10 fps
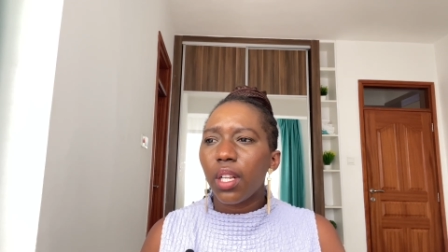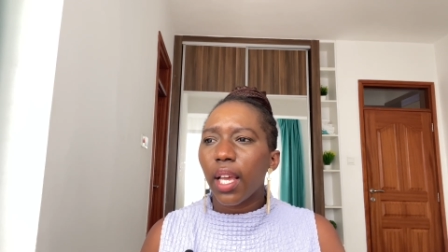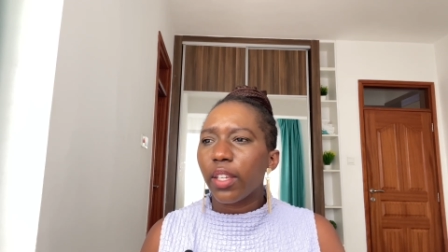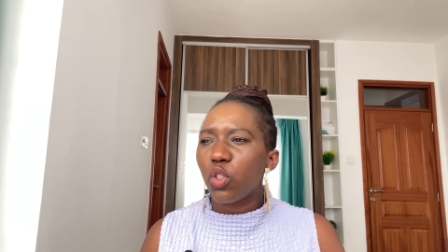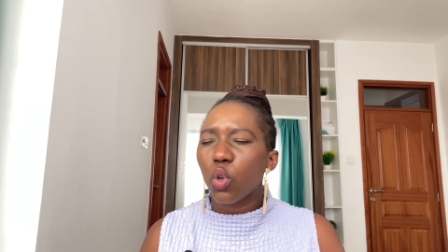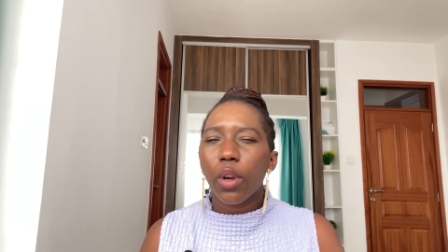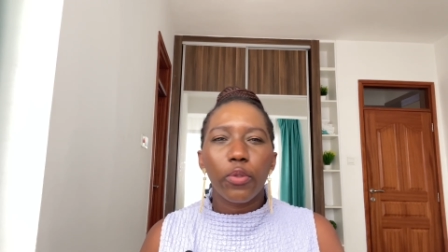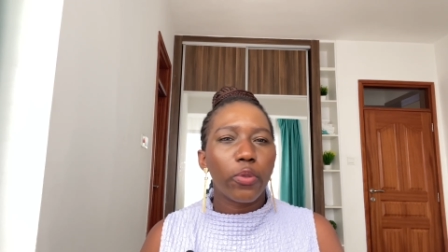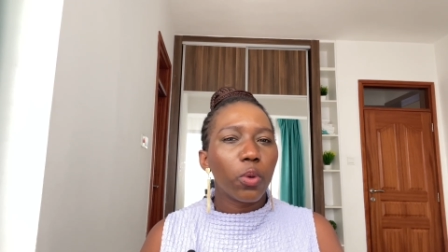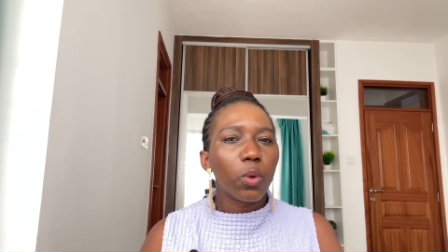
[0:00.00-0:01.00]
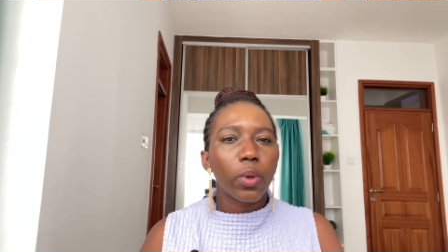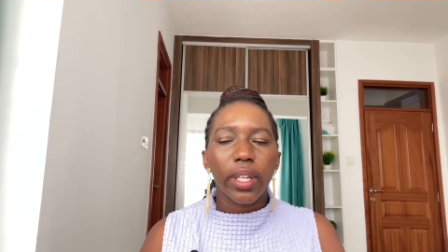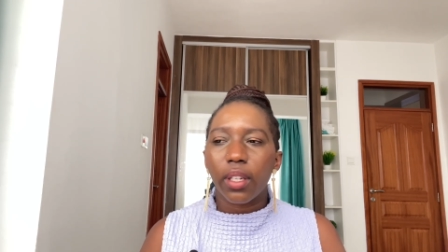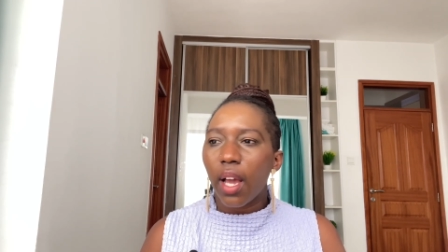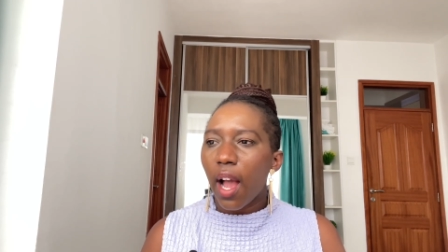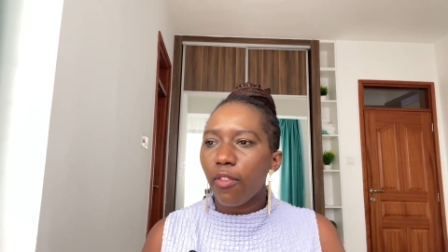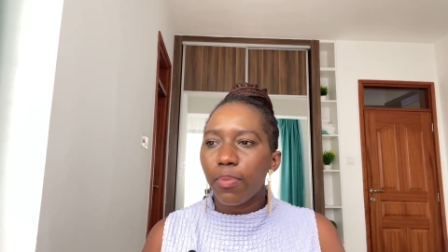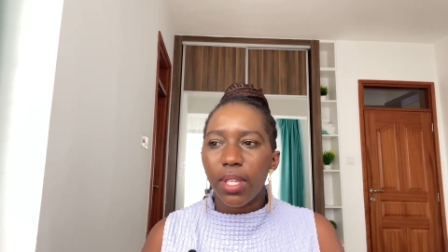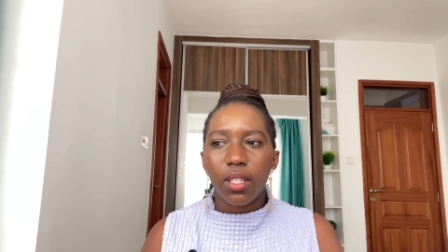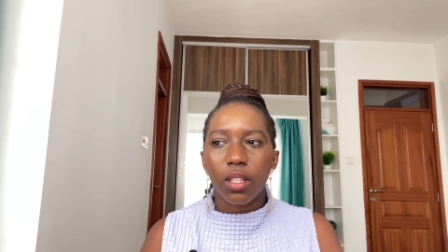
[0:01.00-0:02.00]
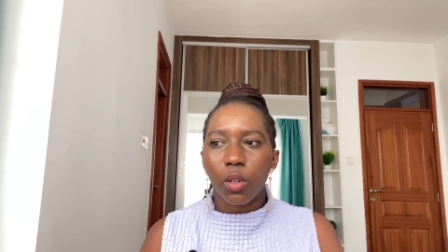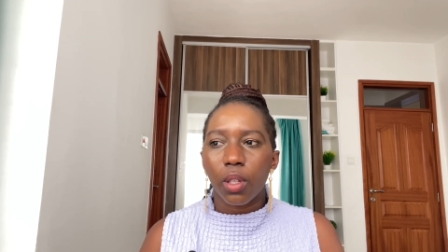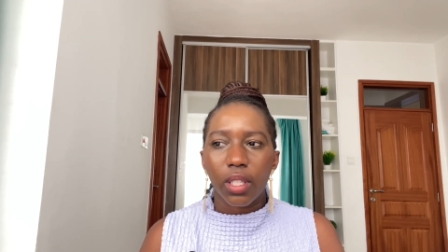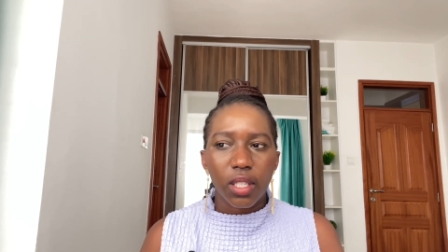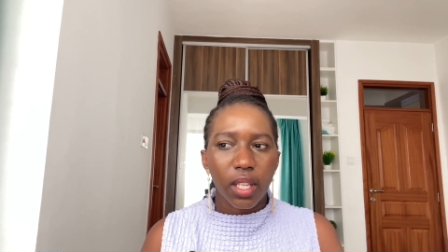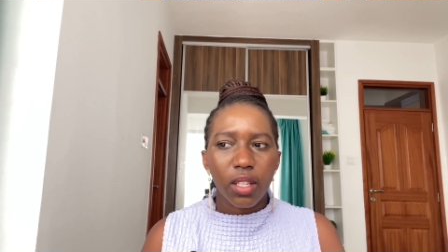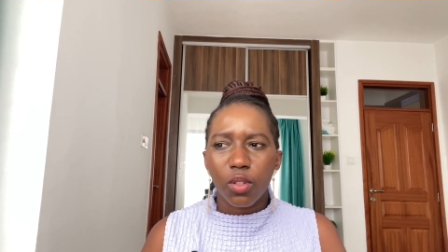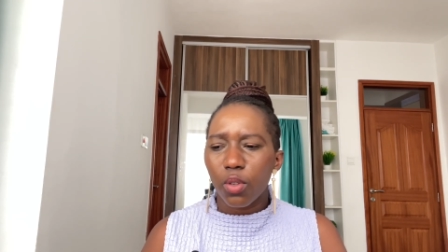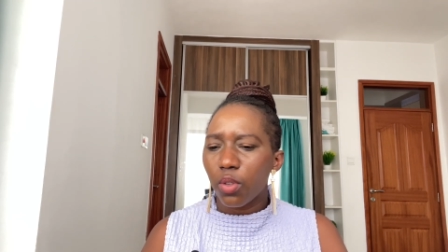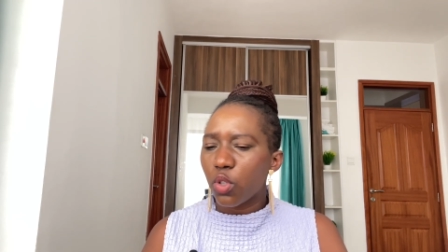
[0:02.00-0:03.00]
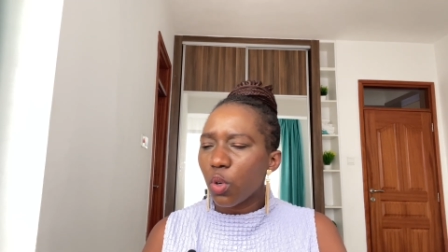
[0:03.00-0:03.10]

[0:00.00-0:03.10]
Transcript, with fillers: like joyful and have peace and all these things, you know,